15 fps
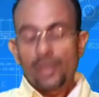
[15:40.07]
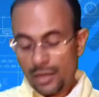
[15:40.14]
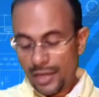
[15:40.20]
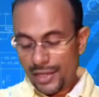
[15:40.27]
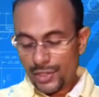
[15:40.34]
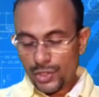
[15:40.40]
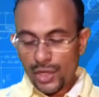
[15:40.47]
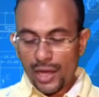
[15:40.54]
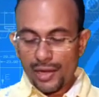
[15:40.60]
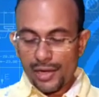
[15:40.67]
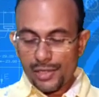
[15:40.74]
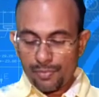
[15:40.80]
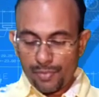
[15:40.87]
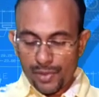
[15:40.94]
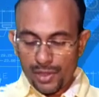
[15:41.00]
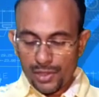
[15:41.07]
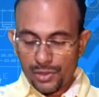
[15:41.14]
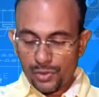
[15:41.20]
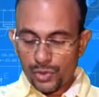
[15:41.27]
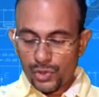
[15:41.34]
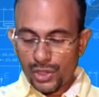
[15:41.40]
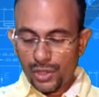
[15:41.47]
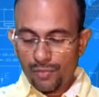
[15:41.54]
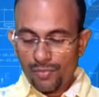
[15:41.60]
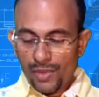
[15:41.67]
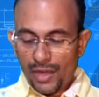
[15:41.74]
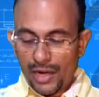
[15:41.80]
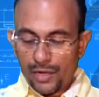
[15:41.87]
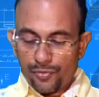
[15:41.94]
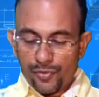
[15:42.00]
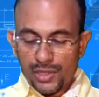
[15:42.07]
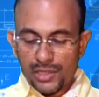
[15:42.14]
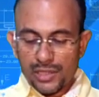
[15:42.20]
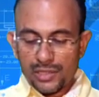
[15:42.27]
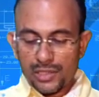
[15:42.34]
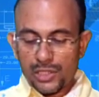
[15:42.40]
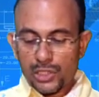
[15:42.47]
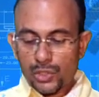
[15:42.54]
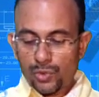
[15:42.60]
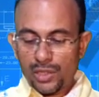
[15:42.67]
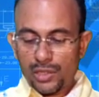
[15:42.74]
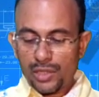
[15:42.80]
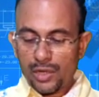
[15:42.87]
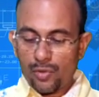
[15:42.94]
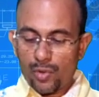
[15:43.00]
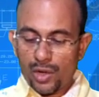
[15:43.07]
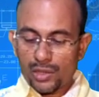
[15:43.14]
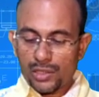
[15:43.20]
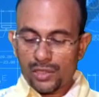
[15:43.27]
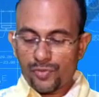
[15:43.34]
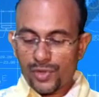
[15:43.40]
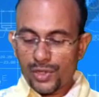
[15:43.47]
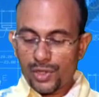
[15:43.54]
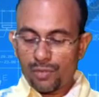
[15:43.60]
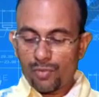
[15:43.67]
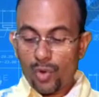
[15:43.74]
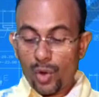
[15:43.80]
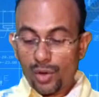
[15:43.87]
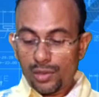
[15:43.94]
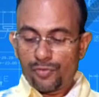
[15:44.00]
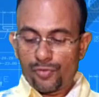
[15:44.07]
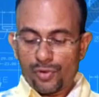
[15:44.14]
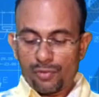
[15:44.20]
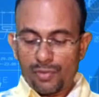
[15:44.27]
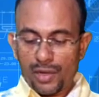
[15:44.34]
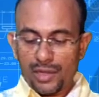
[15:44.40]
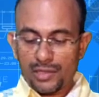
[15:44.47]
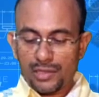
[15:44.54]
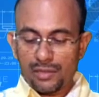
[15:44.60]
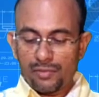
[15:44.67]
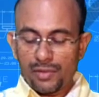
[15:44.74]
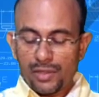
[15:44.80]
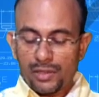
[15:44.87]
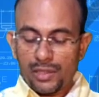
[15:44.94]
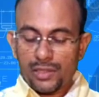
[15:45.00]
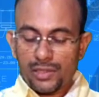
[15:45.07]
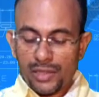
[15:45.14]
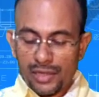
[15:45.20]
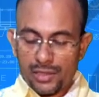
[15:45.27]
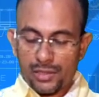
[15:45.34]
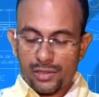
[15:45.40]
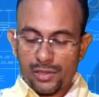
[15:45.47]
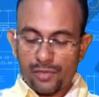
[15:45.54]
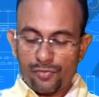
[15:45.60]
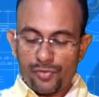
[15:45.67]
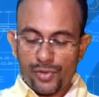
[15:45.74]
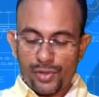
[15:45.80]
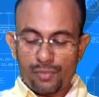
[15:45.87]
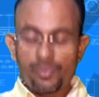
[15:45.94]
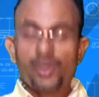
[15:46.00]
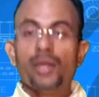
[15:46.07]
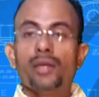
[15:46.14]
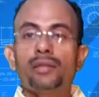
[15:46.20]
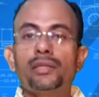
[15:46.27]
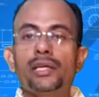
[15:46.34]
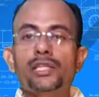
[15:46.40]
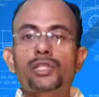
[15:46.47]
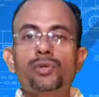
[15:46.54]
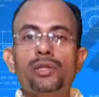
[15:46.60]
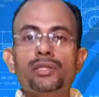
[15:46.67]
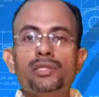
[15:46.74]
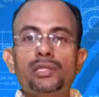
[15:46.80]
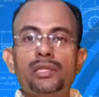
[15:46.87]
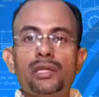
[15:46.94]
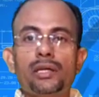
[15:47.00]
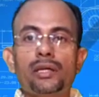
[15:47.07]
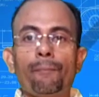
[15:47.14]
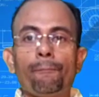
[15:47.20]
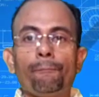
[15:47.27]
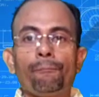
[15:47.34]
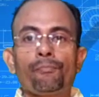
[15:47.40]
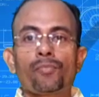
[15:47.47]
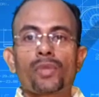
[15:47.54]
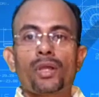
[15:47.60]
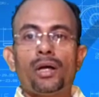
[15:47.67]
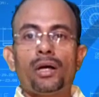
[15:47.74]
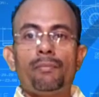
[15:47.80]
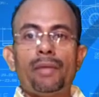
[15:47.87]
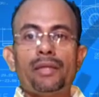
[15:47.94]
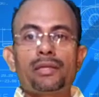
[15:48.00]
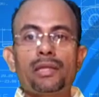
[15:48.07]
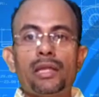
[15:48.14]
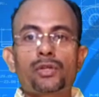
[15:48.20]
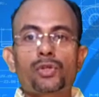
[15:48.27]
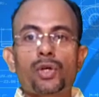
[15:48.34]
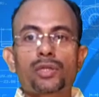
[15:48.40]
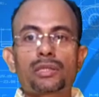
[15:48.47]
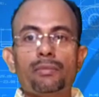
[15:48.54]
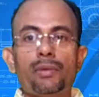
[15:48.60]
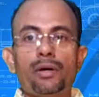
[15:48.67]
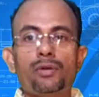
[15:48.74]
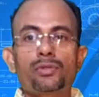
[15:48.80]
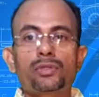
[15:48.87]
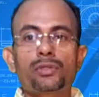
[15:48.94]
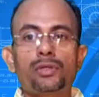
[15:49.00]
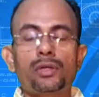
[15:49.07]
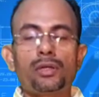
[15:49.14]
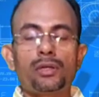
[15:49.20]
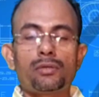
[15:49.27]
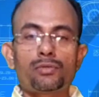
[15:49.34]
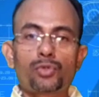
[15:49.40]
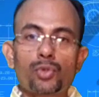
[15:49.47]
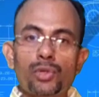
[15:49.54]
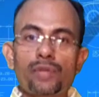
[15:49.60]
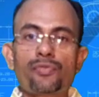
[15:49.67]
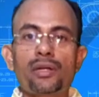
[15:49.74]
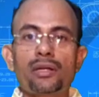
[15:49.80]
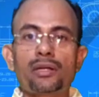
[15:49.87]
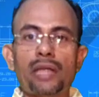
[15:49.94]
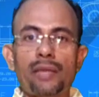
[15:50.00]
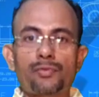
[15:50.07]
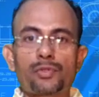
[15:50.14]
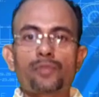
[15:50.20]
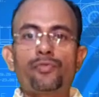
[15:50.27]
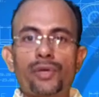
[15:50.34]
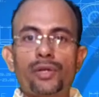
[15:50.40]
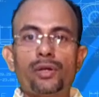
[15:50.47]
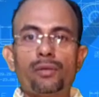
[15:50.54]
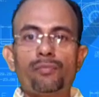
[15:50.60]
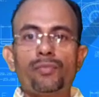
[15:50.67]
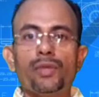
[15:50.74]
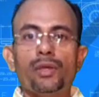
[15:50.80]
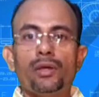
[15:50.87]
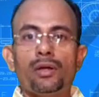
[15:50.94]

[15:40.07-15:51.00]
Next highlighted part you see, at first as a student I wanted freedom only for myself, the transitory freedom. Dear students, here Mandela talks about two different types of freedom.